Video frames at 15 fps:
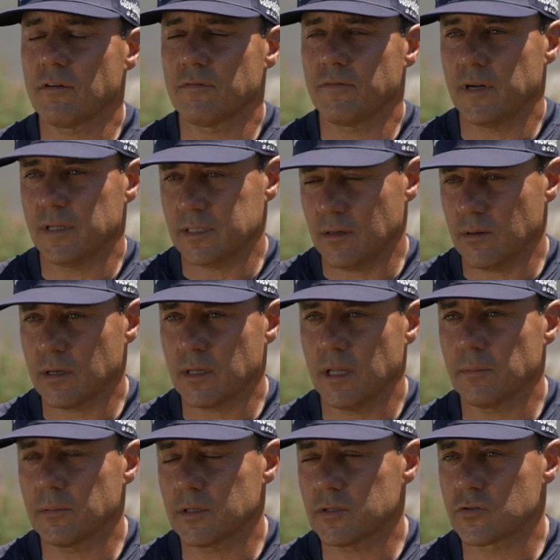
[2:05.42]
felt how a
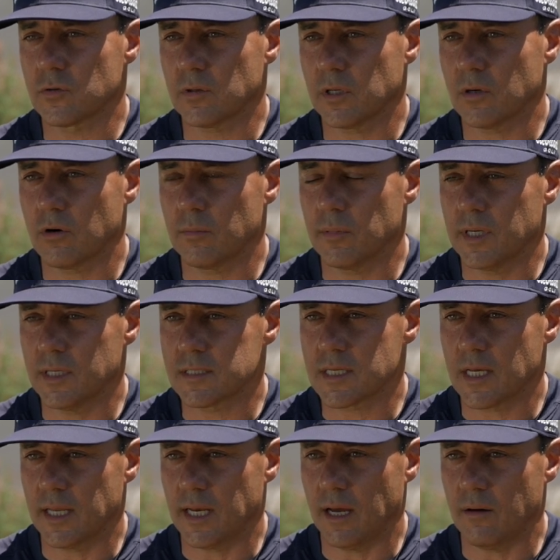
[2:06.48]
club can truly orbit
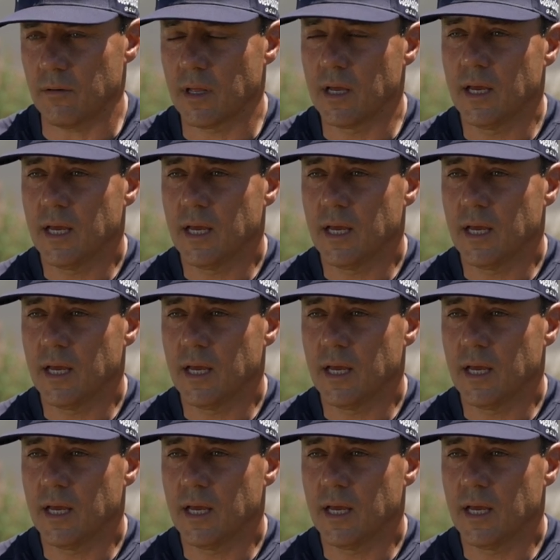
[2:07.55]
inside out